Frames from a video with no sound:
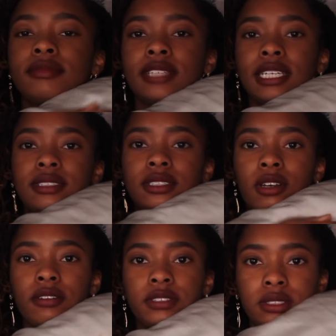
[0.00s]
That
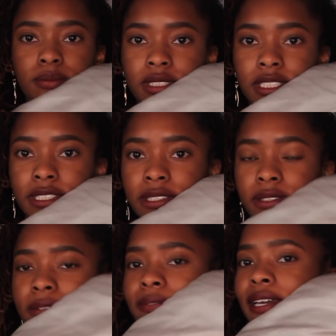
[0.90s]
soft
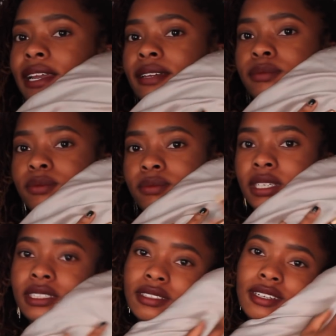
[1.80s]
material that
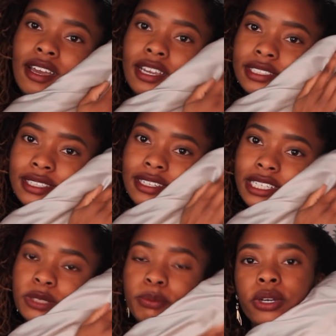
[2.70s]
is not
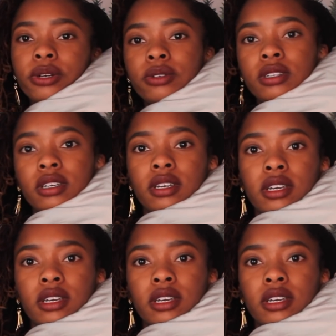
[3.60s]
lint prone.